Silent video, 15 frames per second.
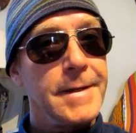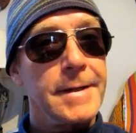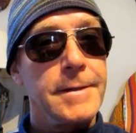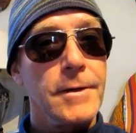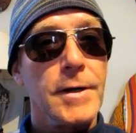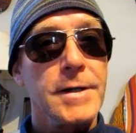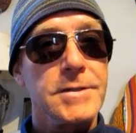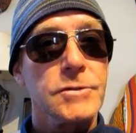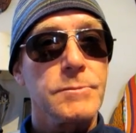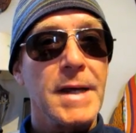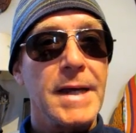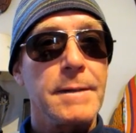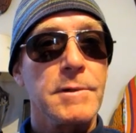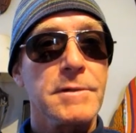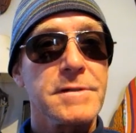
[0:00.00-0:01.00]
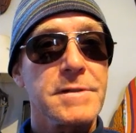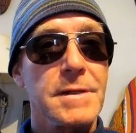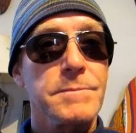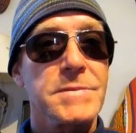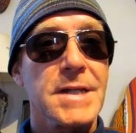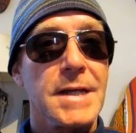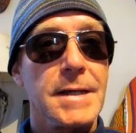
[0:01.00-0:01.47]
know I do babble
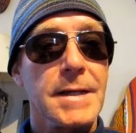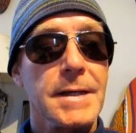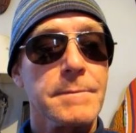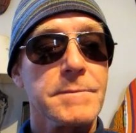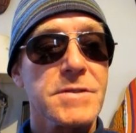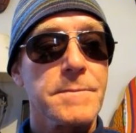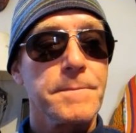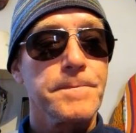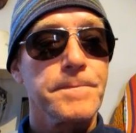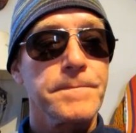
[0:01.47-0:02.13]
sometimes.